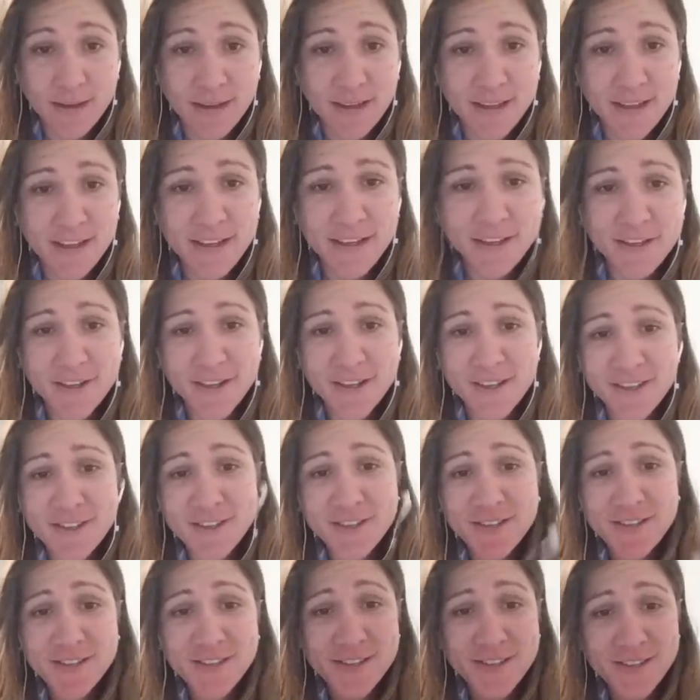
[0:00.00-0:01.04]
Here
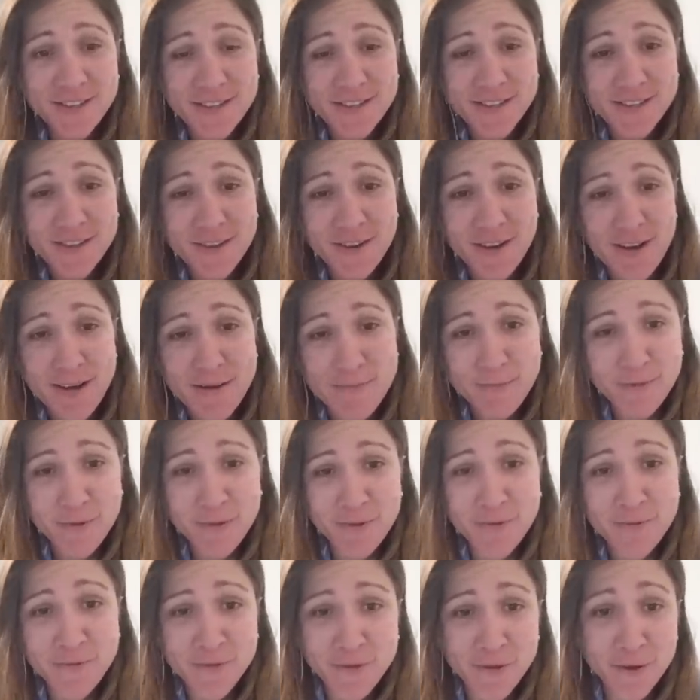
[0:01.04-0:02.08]
goes Skype
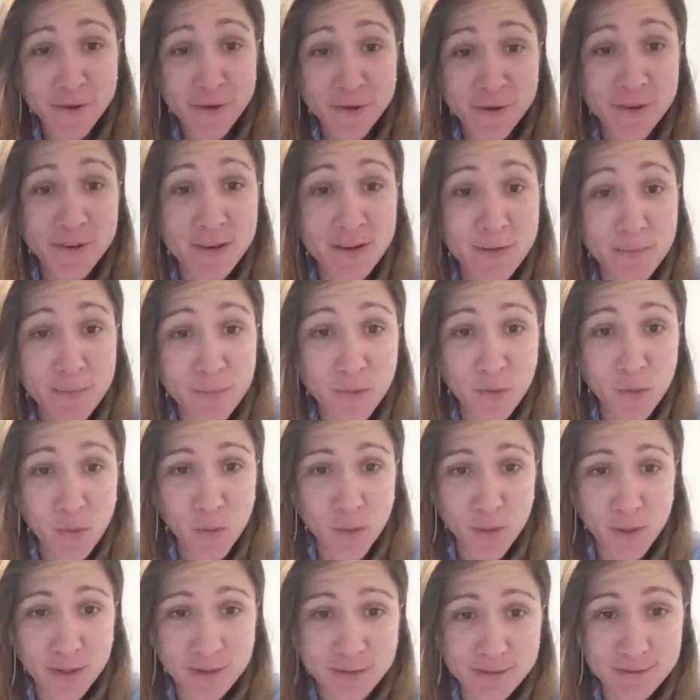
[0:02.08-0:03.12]
convo number
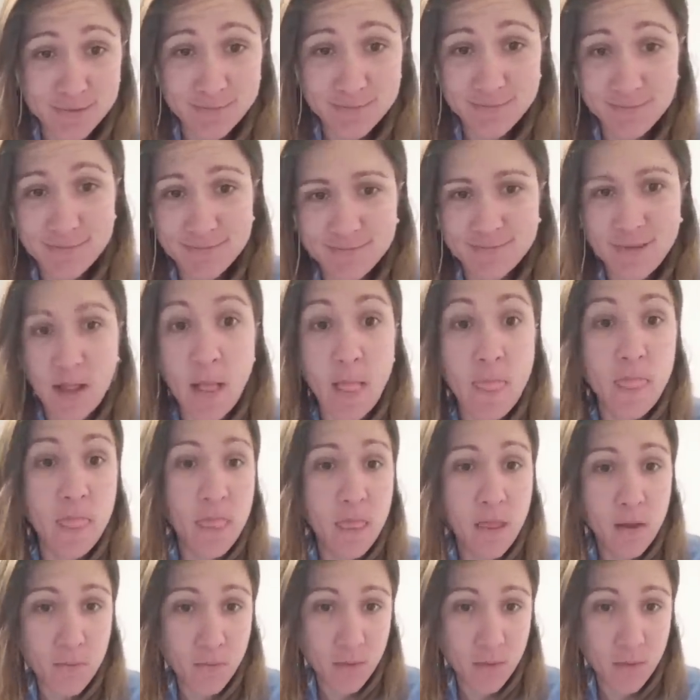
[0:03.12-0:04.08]
one, the